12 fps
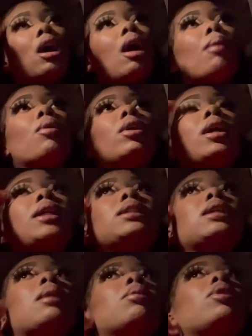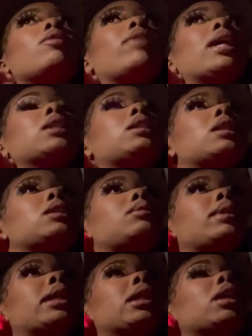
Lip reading: I'm going out of town, I'm going to Vegas next week.